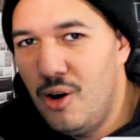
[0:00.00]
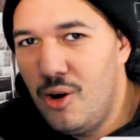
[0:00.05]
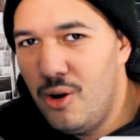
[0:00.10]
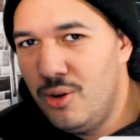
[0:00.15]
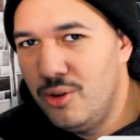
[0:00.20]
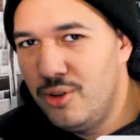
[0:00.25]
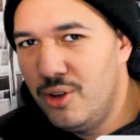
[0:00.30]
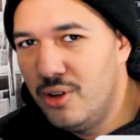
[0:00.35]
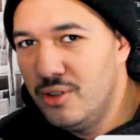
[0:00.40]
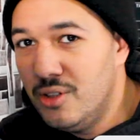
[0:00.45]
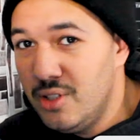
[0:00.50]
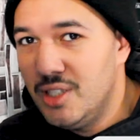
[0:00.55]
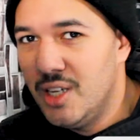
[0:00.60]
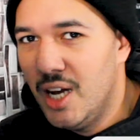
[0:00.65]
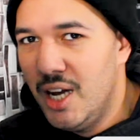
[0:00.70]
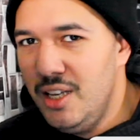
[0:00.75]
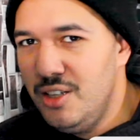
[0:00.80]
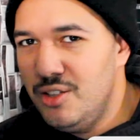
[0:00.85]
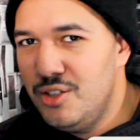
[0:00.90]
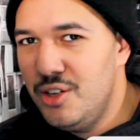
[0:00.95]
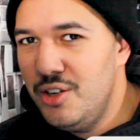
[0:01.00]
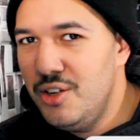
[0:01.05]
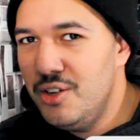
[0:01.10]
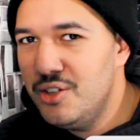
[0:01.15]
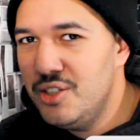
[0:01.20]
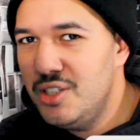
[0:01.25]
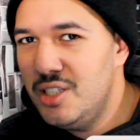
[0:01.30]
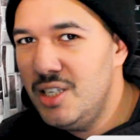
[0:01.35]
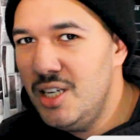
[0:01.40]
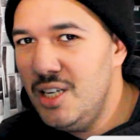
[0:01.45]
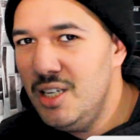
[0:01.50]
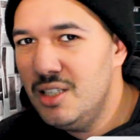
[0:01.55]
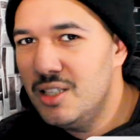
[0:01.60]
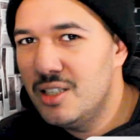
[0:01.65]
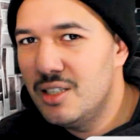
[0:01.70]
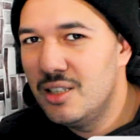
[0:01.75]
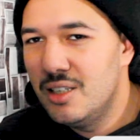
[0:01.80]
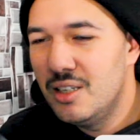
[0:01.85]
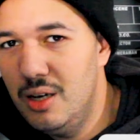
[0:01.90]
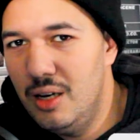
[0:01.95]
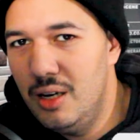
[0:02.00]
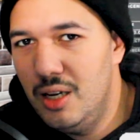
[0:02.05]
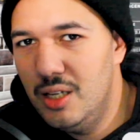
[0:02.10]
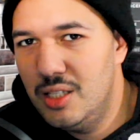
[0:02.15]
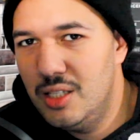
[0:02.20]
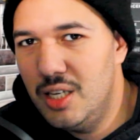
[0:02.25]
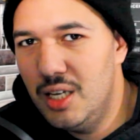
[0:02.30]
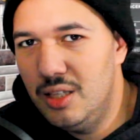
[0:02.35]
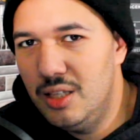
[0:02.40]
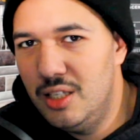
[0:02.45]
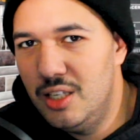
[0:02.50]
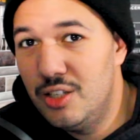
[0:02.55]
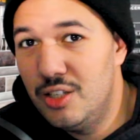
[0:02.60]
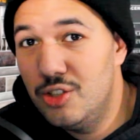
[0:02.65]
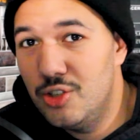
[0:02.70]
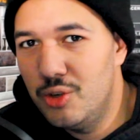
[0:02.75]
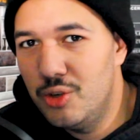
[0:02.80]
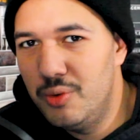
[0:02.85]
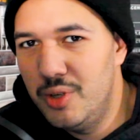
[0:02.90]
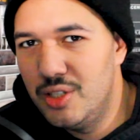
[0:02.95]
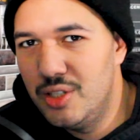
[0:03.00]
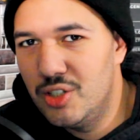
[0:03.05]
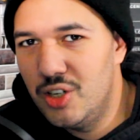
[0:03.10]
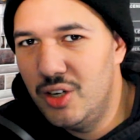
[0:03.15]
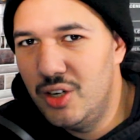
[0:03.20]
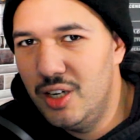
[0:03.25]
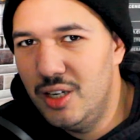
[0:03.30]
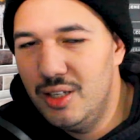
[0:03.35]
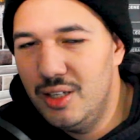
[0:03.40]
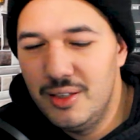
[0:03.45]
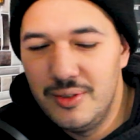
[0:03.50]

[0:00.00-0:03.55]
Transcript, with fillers: Hold on tight to your seats and let's get this story started.